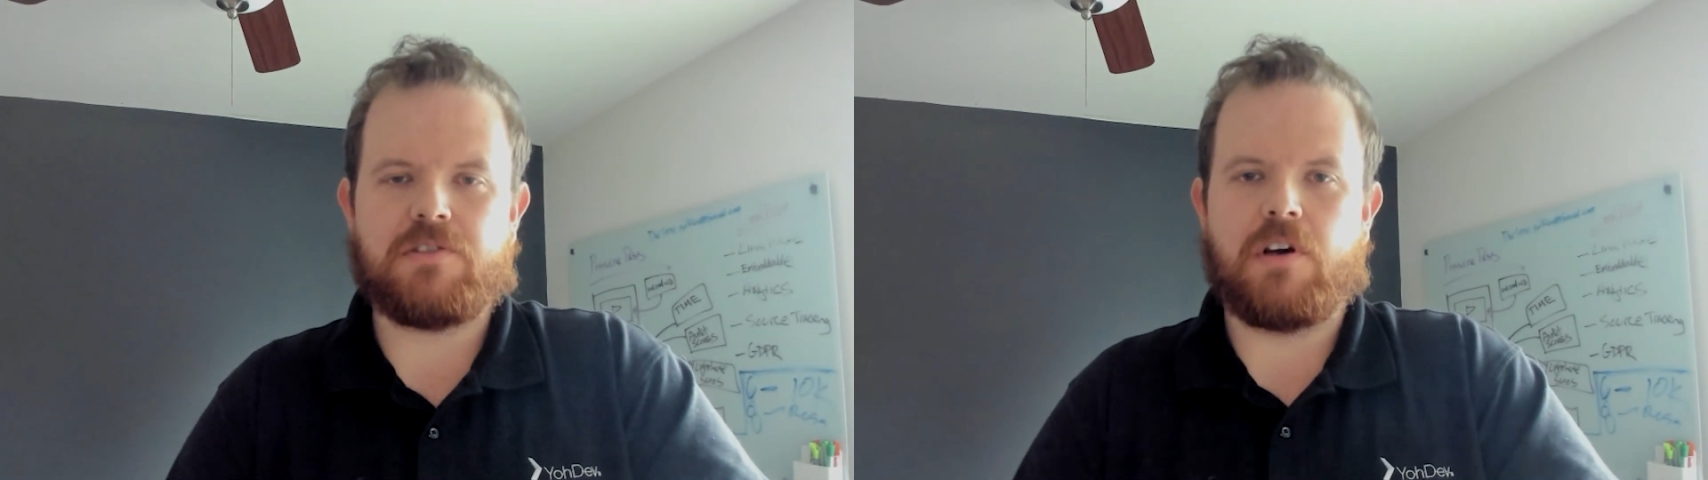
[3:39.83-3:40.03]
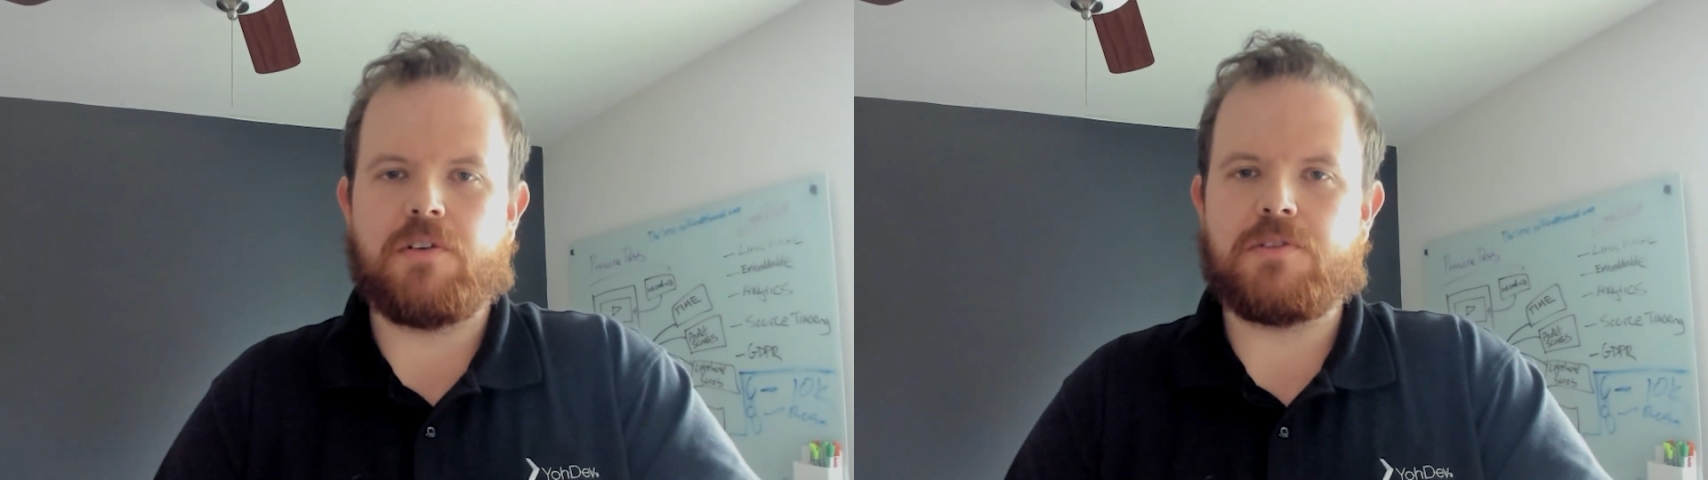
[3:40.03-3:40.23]

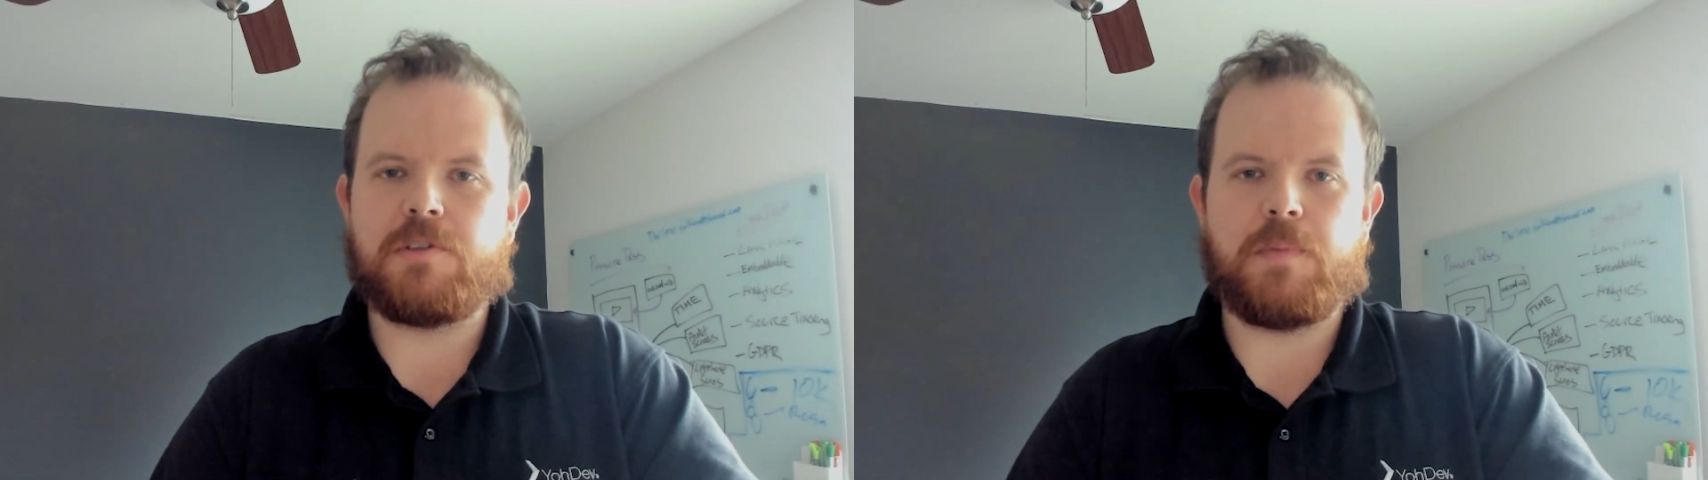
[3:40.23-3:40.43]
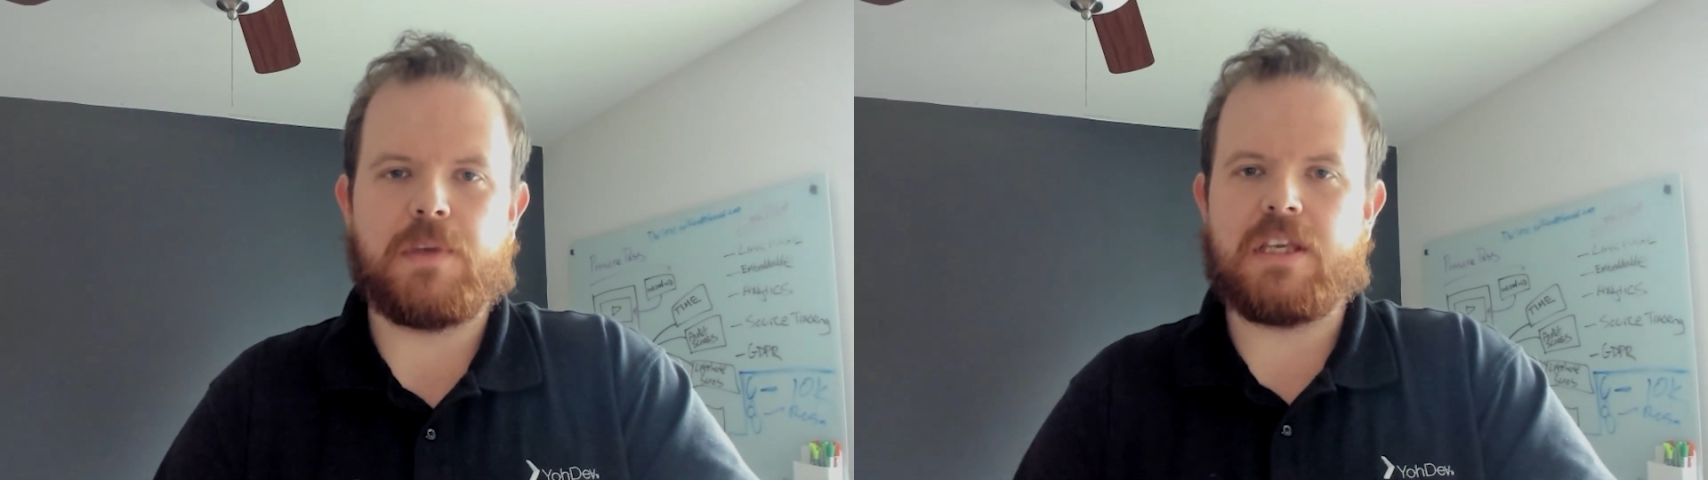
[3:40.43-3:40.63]
load
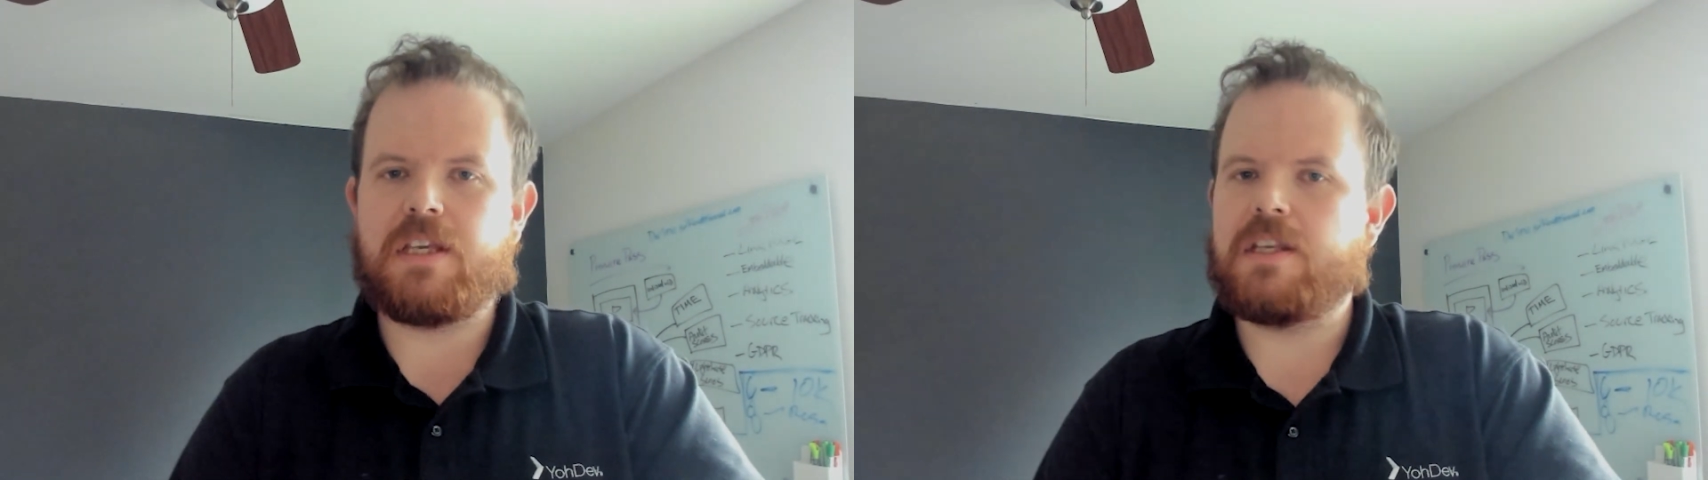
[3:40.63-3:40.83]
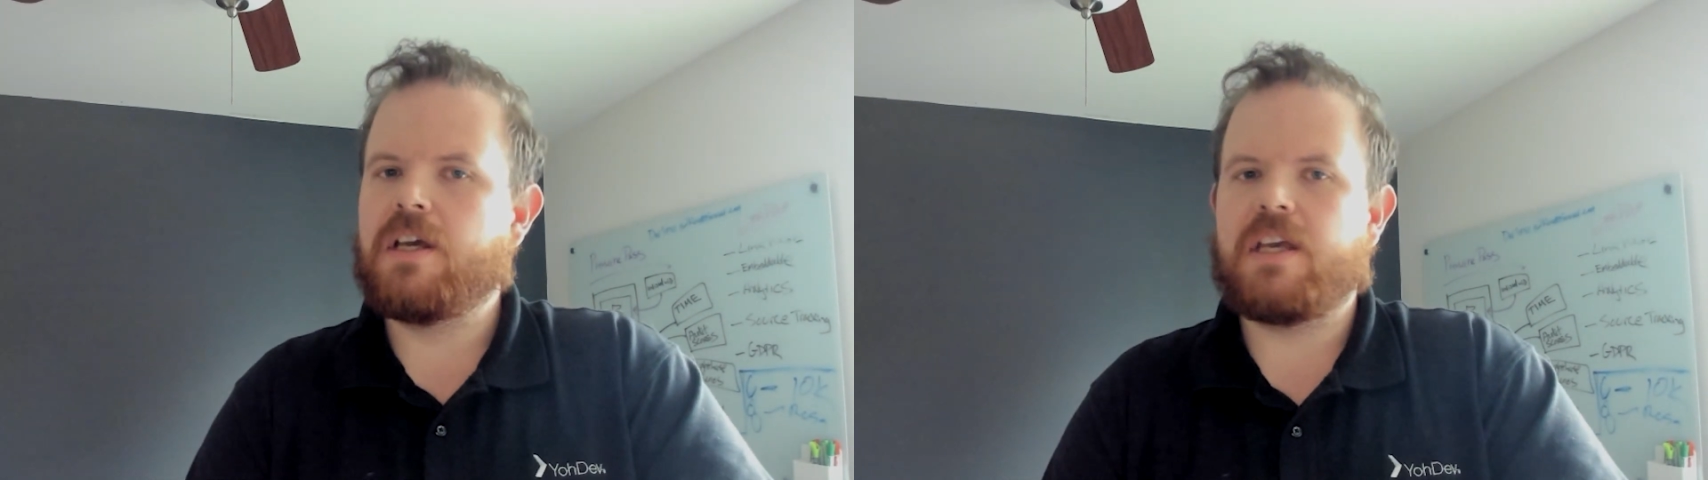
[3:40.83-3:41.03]

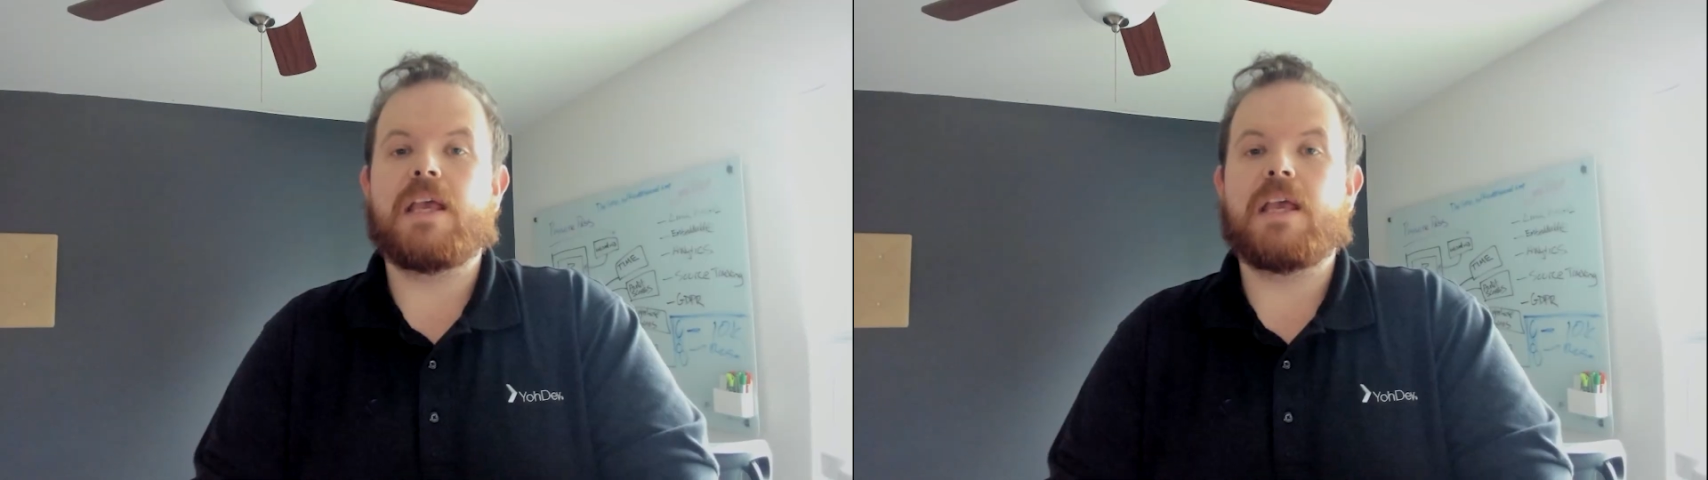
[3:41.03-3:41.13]
speed,